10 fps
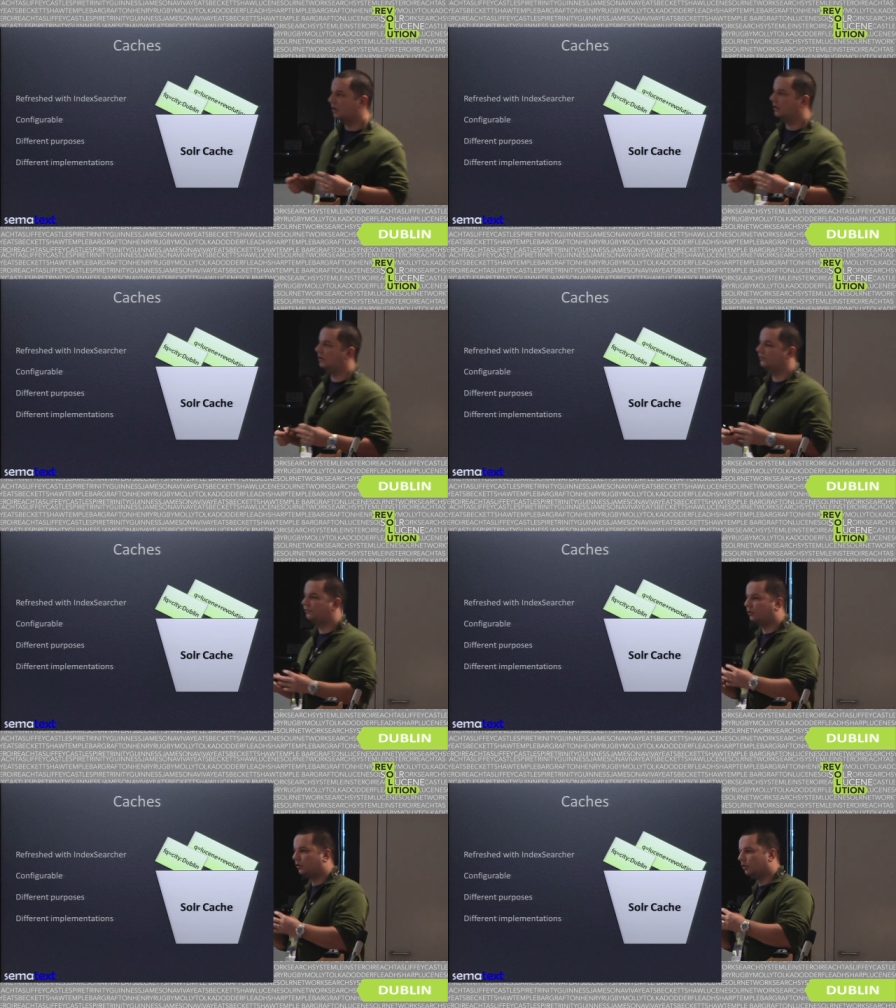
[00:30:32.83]
uh,
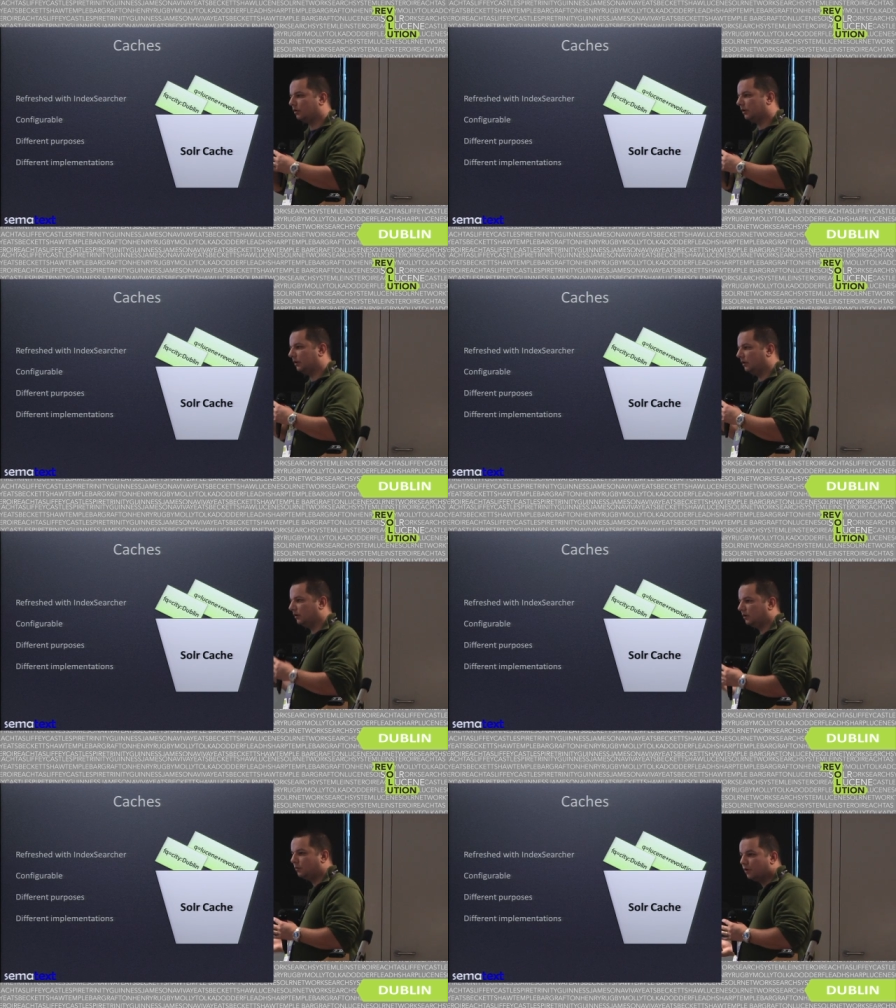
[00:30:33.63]
for
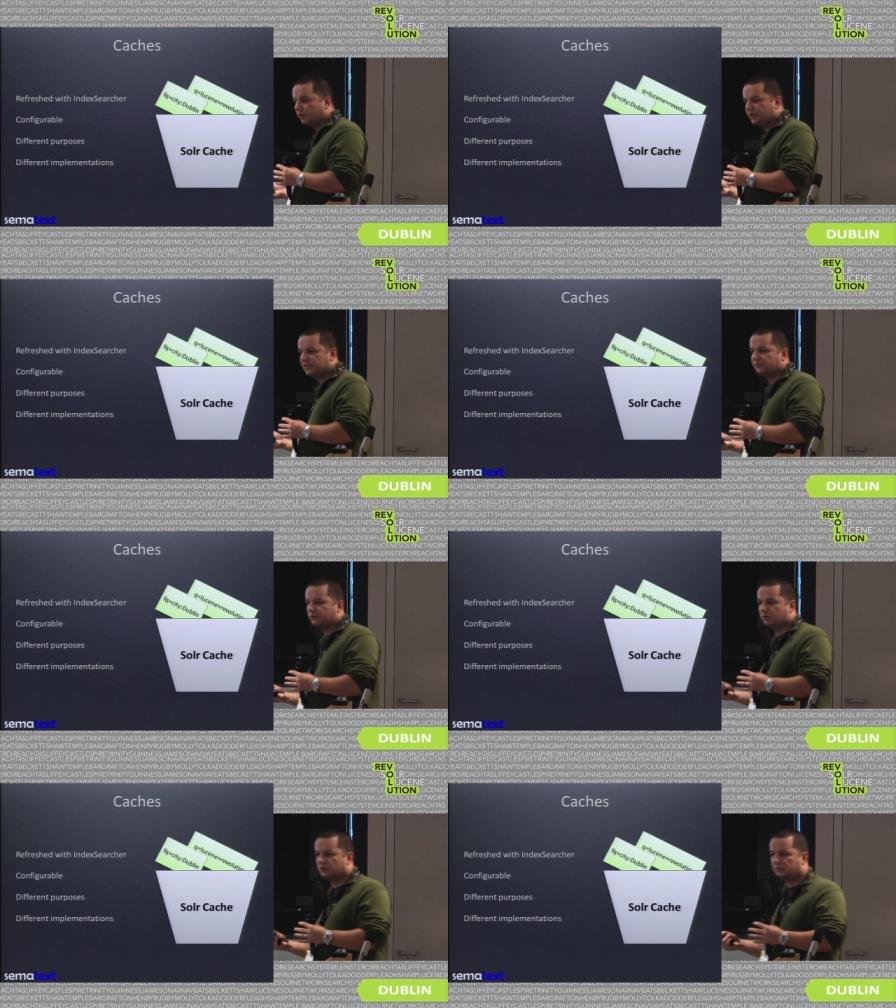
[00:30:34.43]
uh, queries
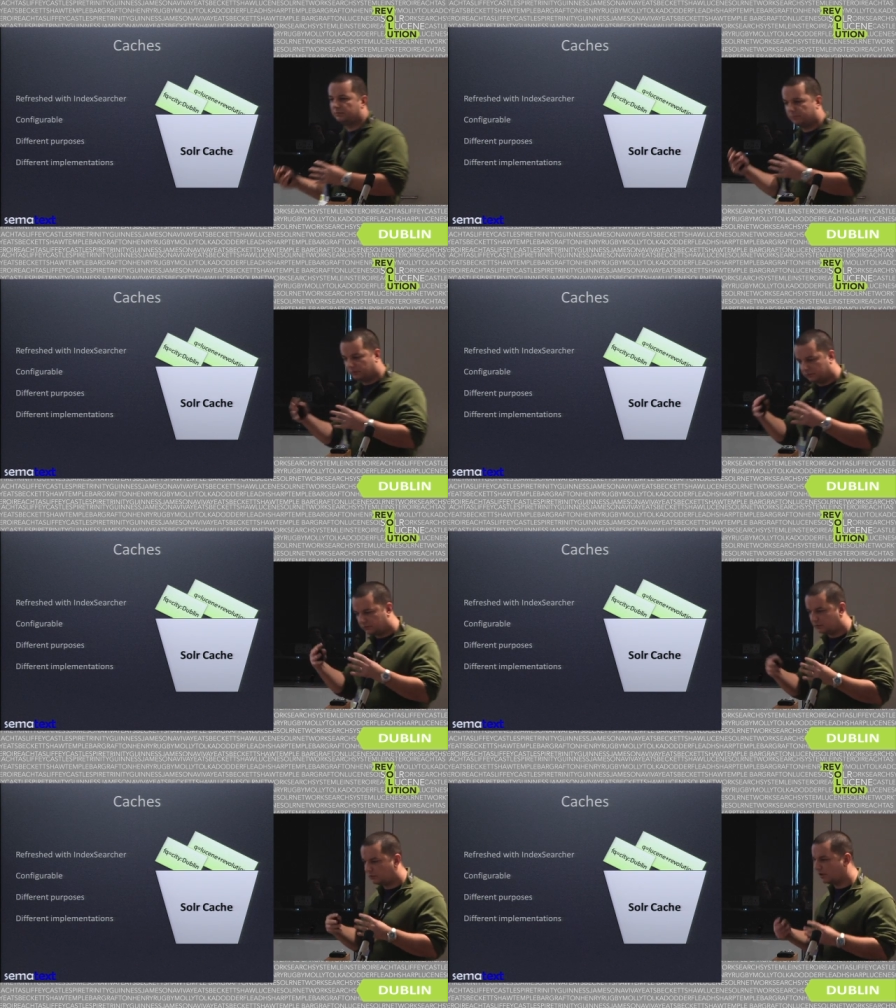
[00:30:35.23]
for
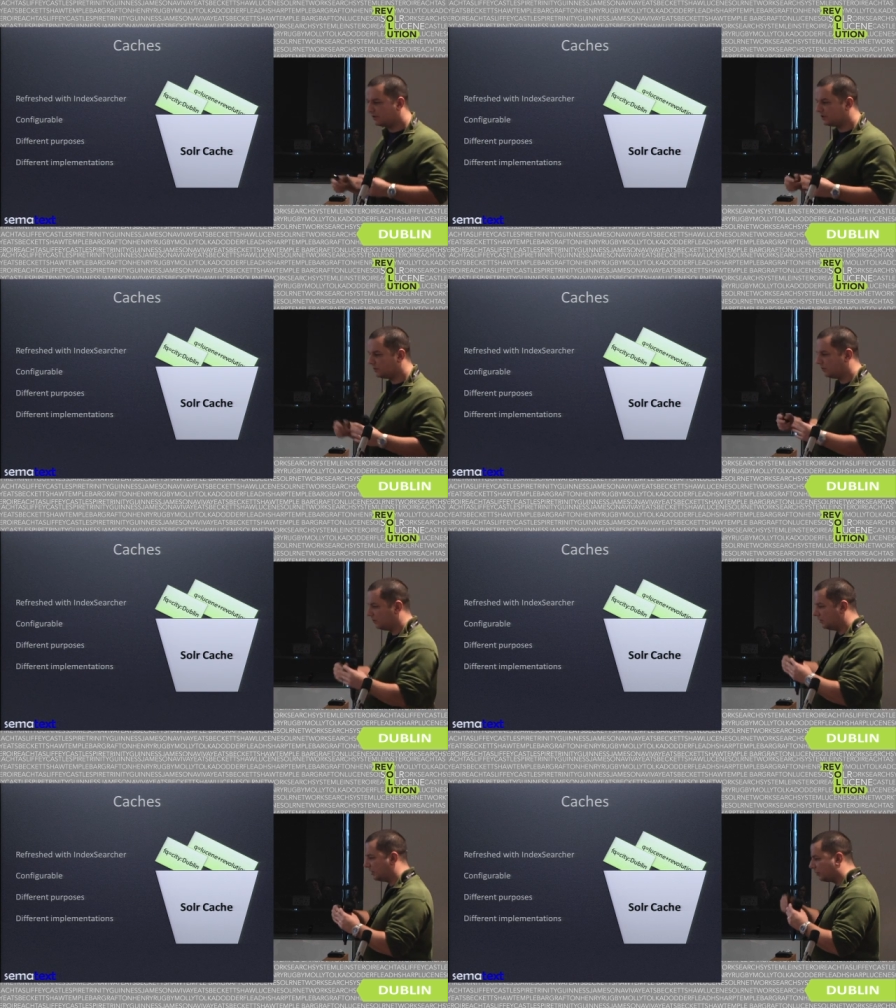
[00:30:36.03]
uh, queries
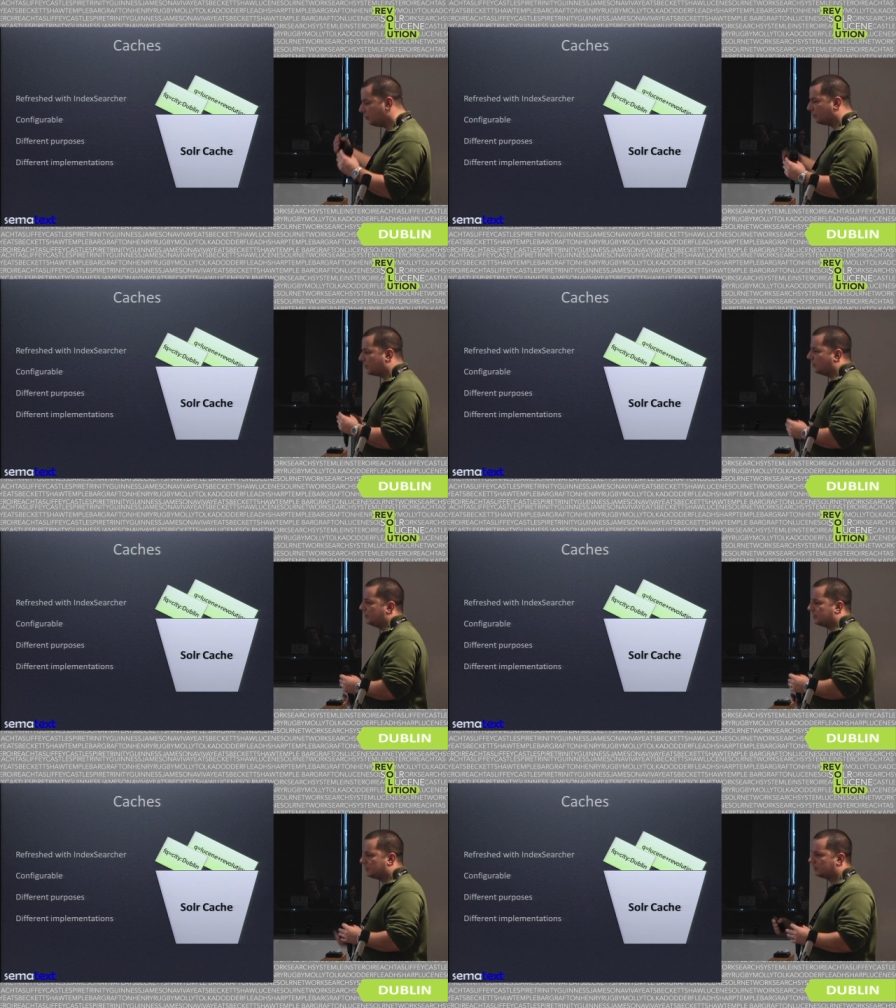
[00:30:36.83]
with the Q
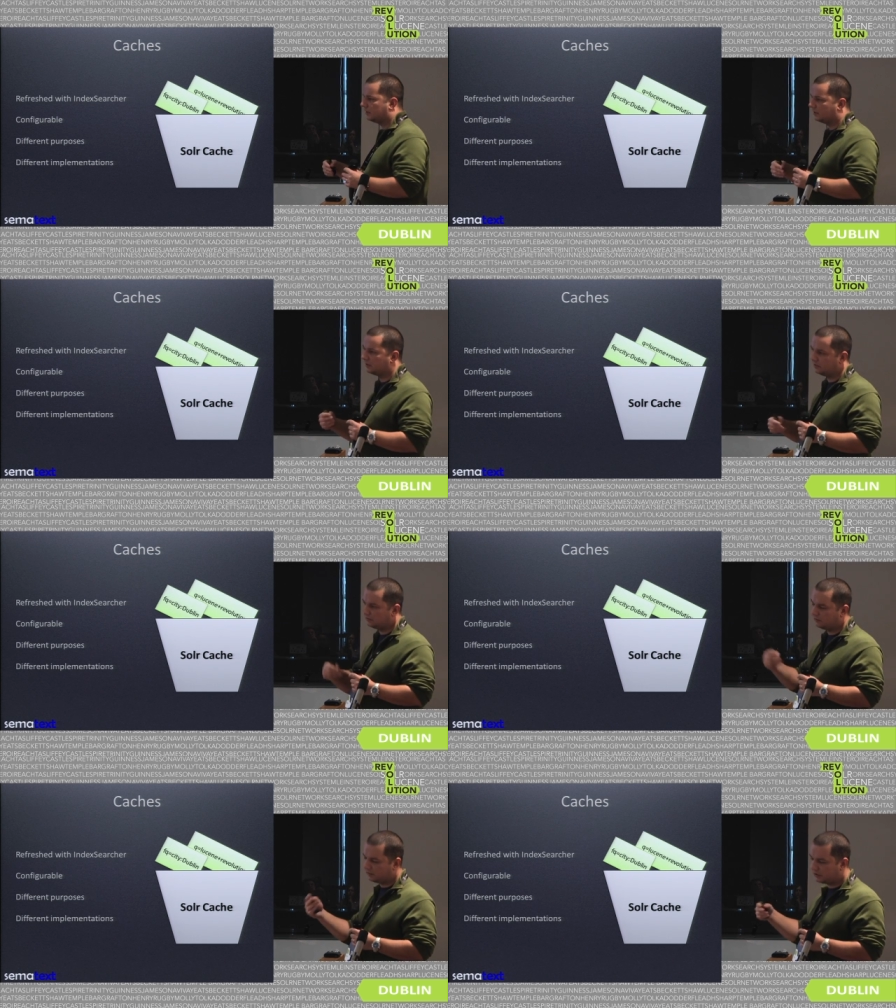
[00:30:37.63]
parameter, the
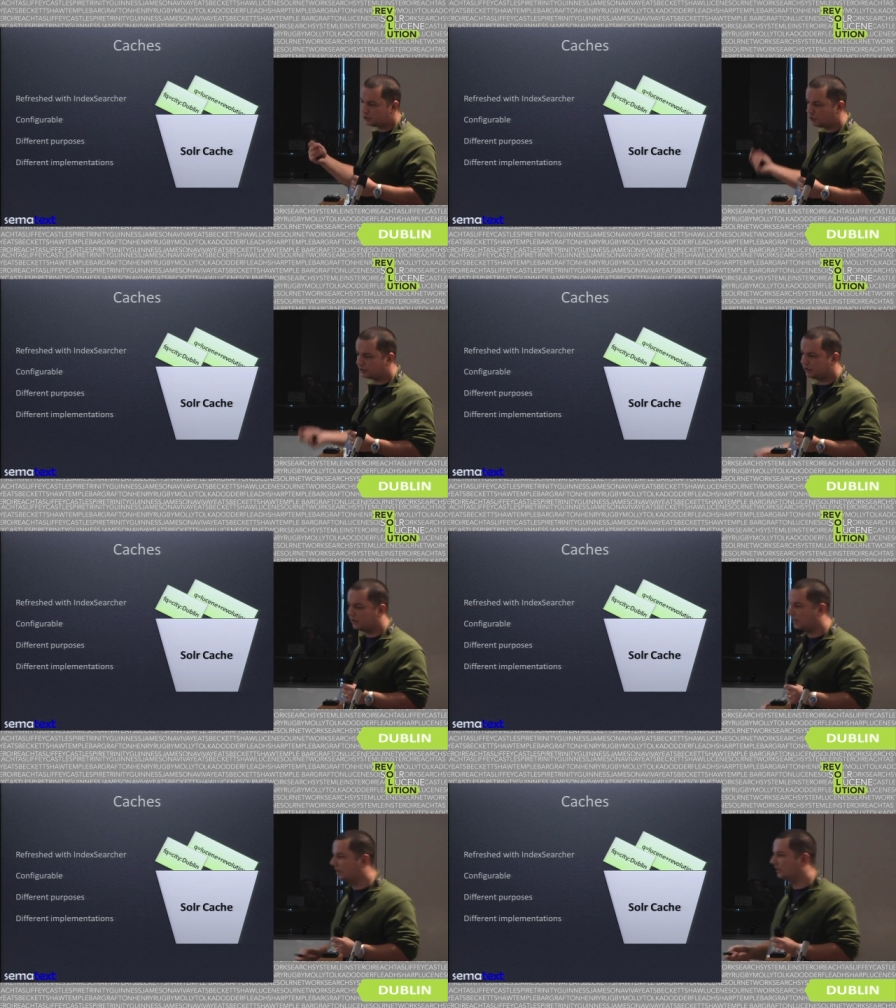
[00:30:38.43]
uh, sorting,
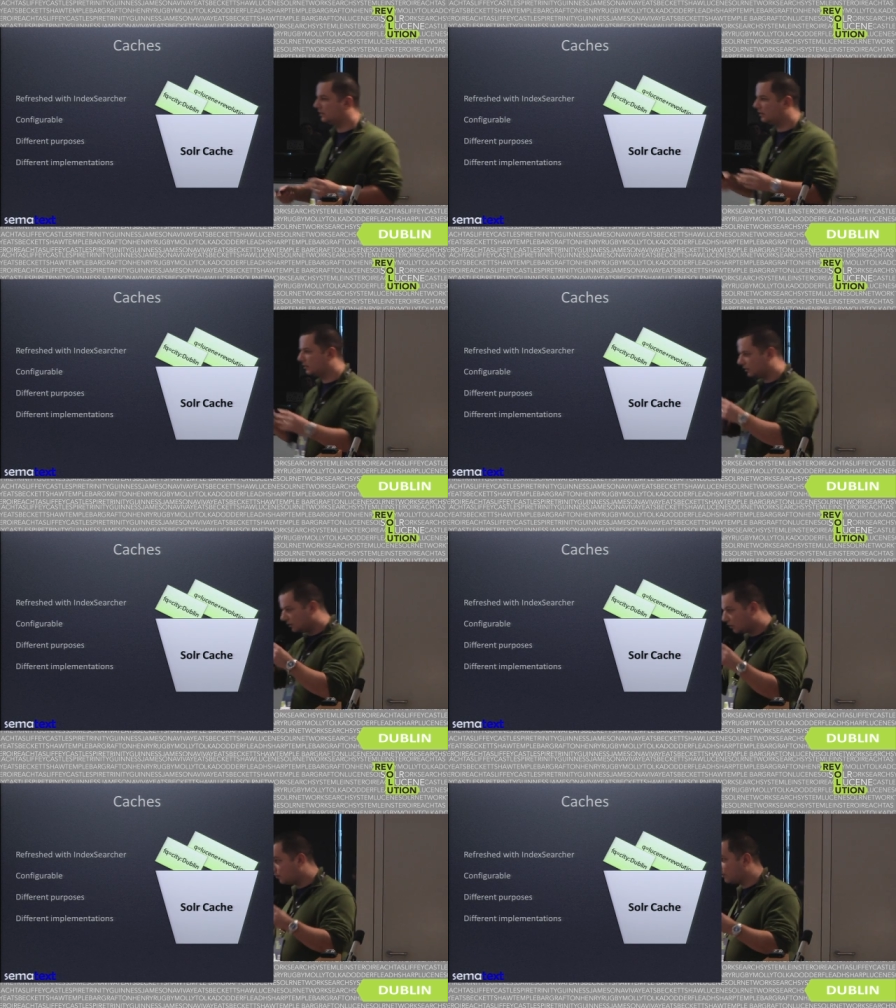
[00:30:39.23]
and the
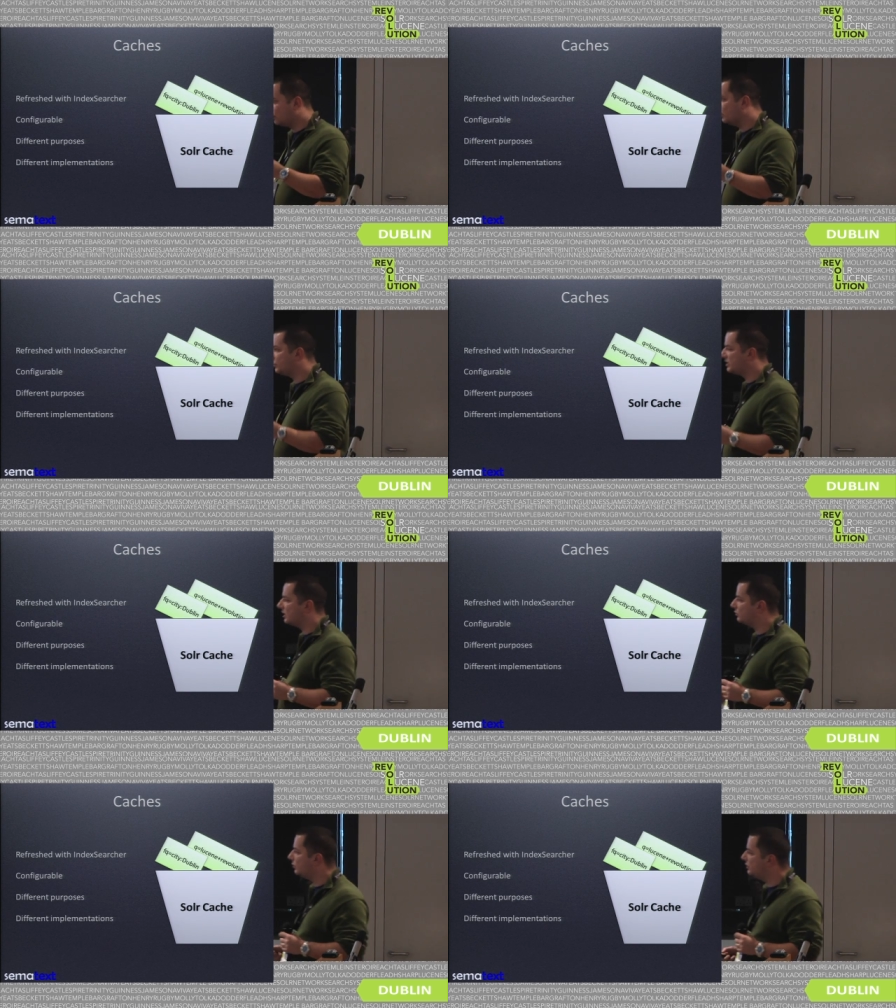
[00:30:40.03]
uh,
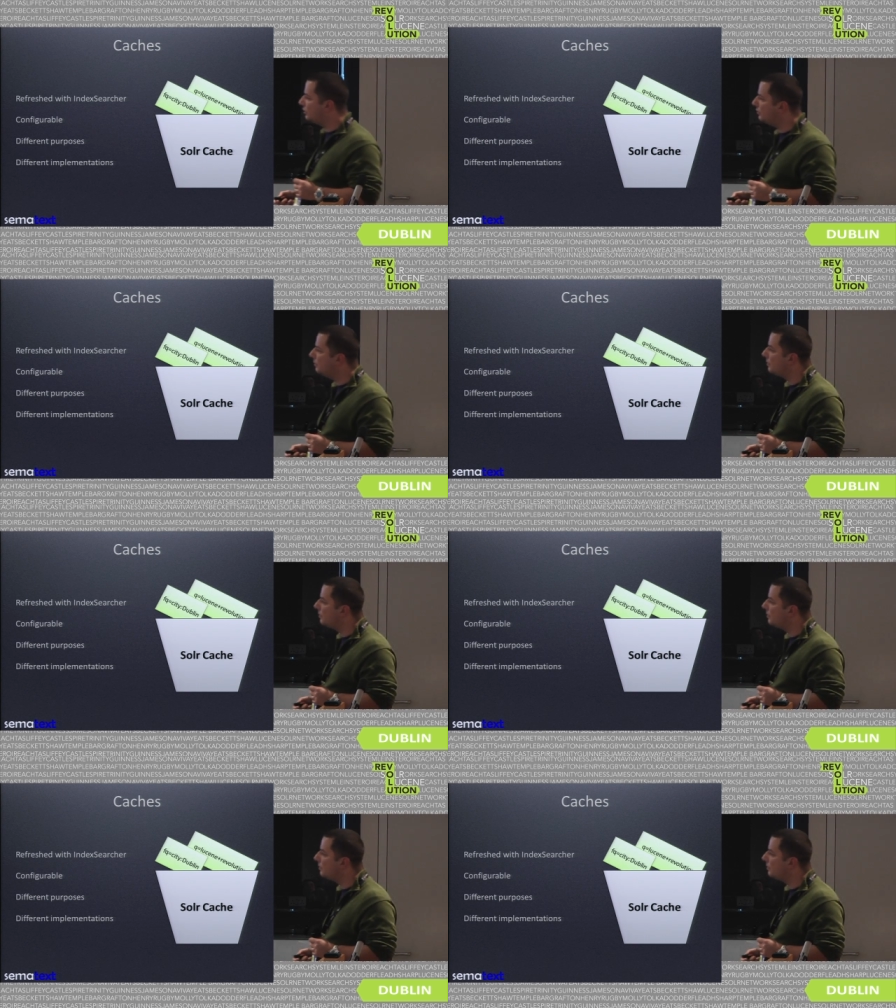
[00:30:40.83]
result window.